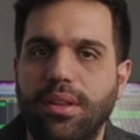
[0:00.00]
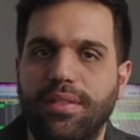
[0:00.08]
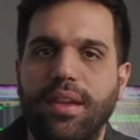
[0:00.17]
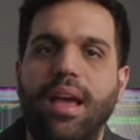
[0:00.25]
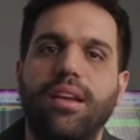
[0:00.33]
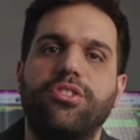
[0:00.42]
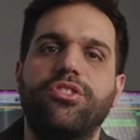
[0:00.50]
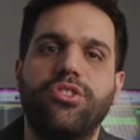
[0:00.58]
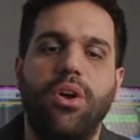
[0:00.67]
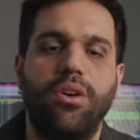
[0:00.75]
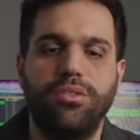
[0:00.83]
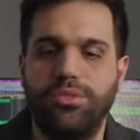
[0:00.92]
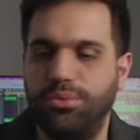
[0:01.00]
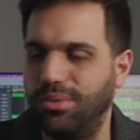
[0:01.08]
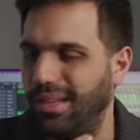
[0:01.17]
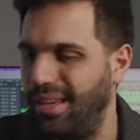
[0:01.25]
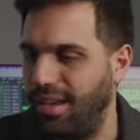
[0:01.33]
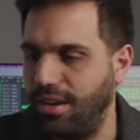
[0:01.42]
entire song to
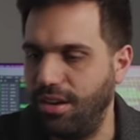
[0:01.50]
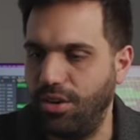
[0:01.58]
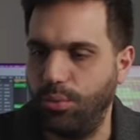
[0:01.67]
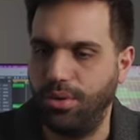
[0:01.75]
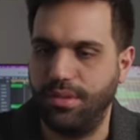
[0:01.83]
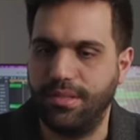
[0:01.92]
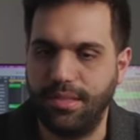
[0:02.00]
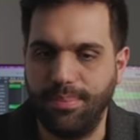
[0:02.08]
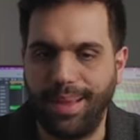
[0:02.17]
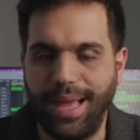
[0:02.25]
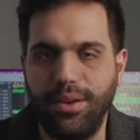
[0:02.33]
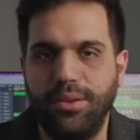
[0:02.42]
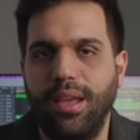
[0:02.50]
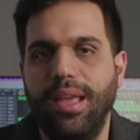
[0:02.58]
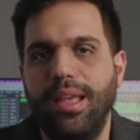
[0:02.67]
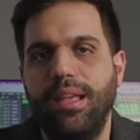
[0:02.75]
really hear what it's about,